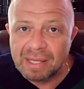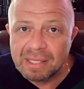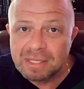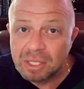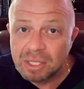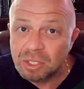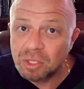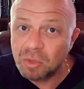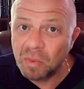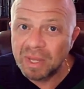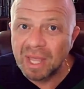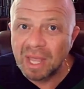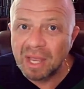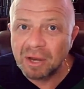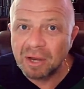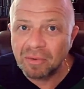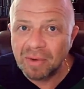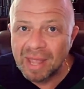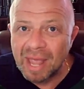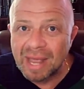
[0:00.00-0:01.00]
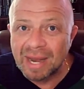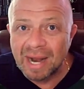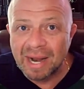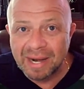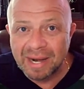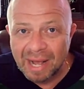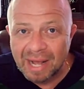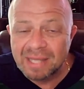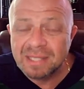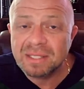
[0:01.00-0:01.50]
this so we can create
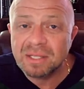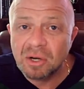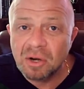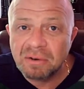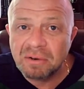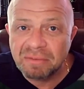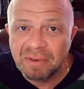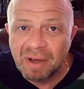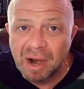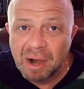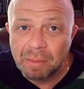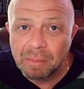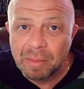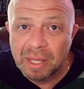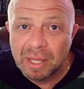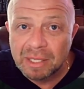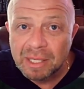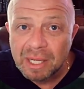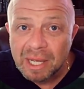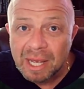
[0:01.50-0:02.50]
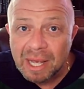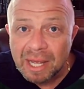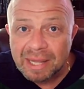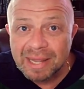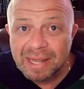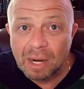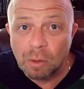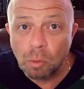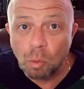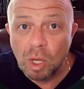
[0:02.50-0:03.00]
a nicer environment
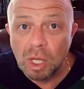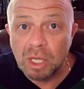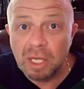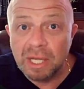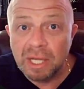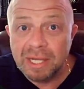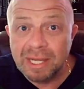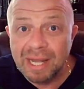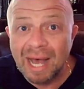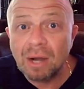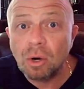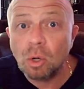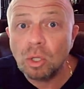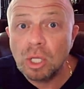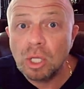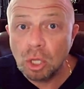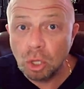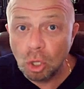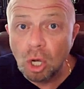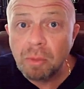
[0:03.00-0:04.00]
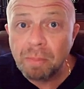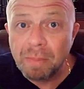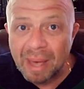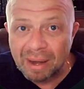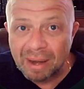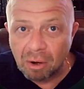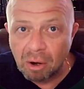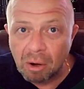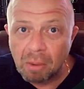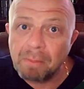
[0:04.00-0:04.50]
that will not only look
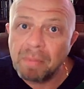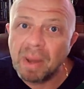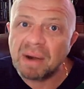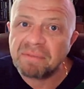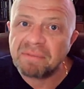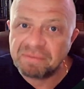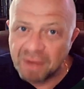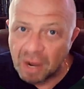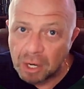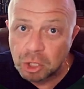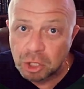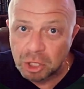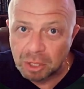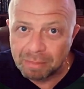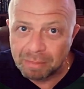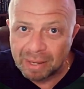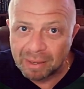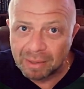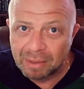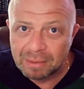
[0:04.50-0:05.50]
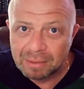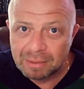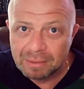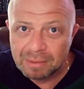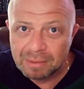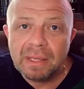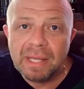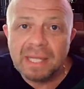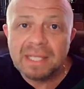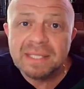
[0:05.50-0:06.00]
better, but function better.
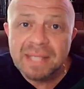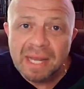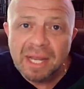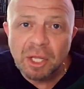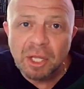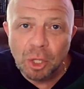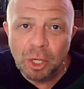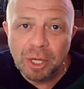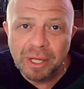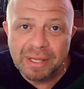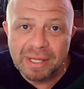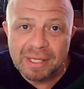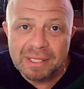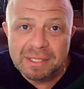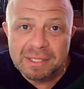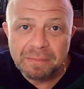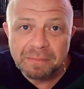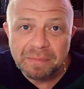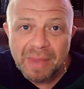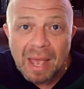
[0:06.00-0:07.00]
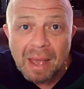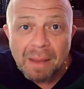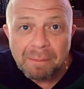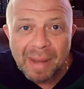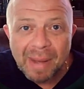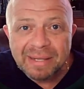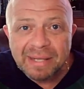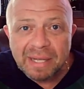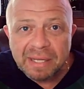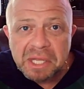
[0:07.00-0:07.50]
Let's take a look at this.
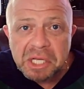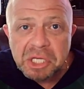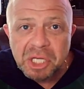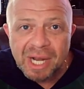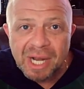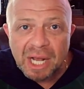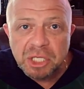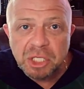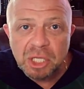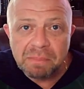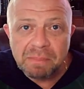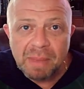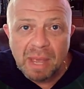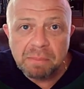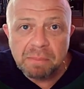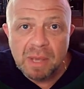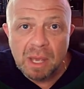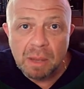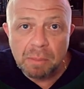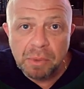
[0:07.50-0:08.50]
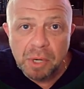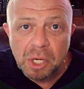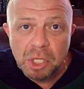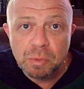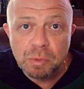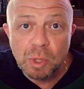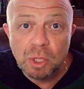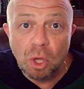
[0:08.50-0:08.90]
My technician actually made me a bridge